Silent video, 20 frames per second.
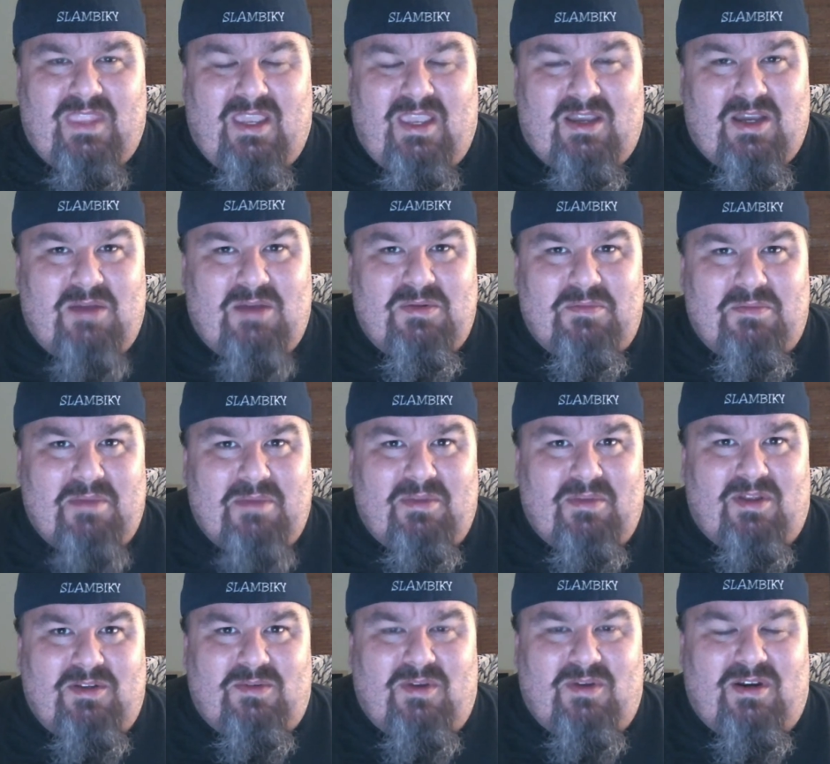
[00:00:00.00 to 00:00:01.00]
A couple of
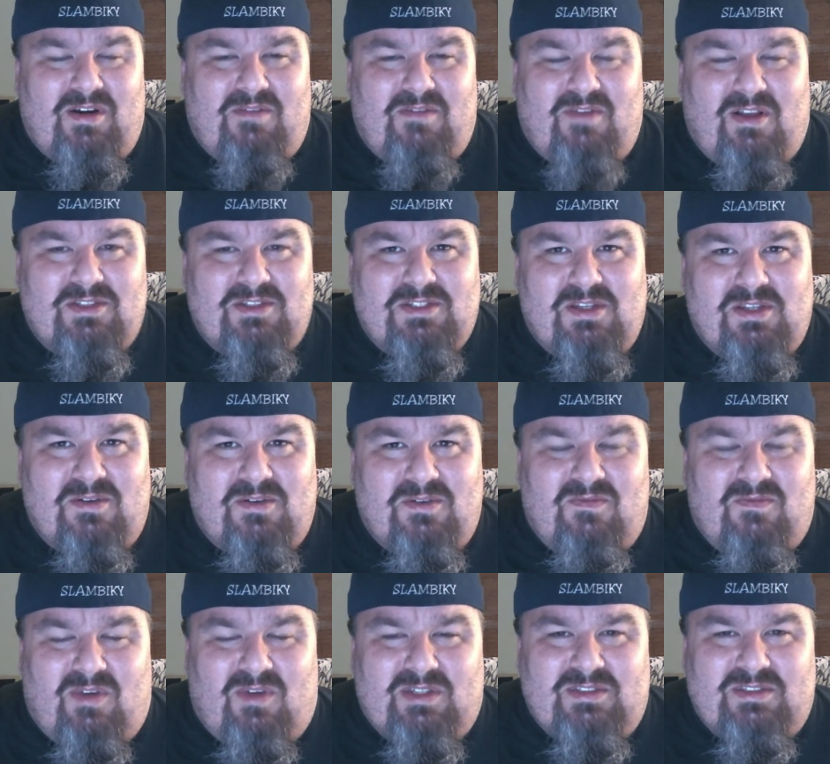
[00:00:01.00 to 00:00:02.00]
people on Twitter have also
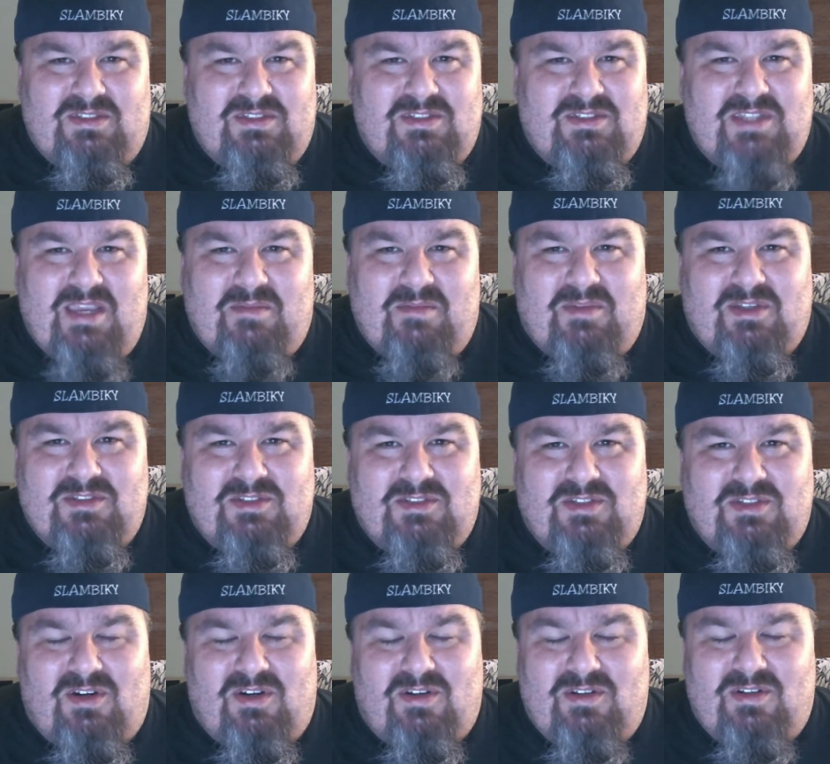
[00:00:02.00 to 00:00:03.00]
voiced the same
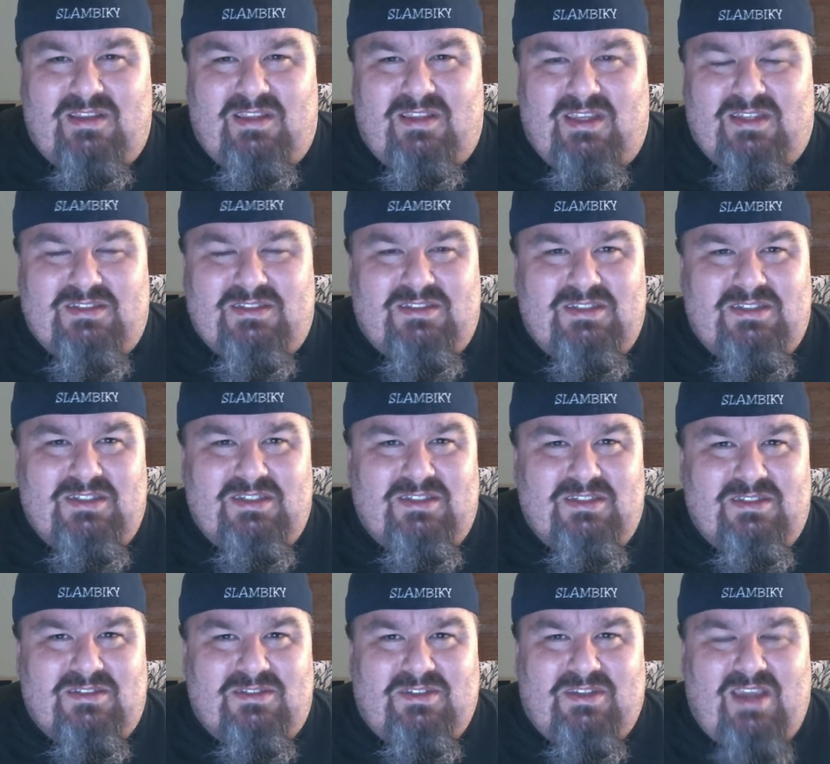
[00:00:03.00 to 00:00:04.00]
concern. This
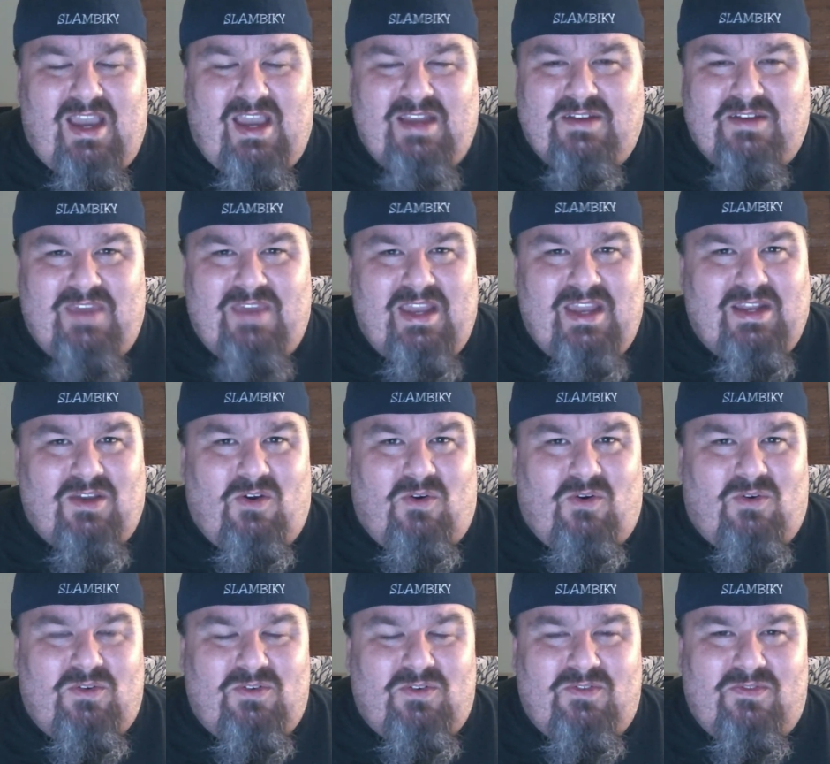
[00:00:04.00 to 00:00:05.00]
is kind of getting
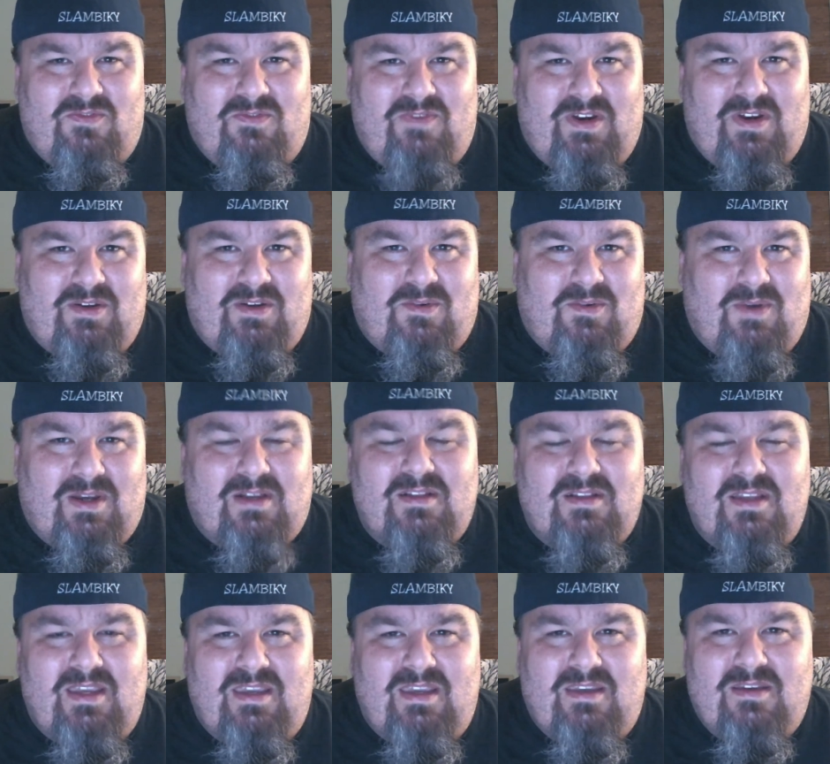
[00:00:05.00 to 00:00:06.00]
old very
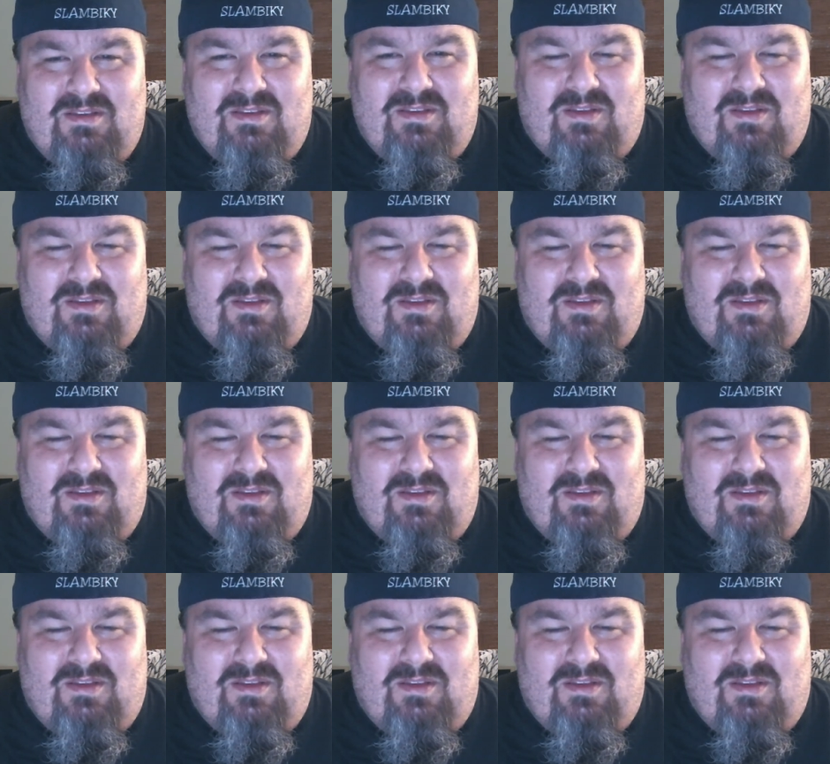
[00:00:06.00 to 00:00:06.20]
quickly.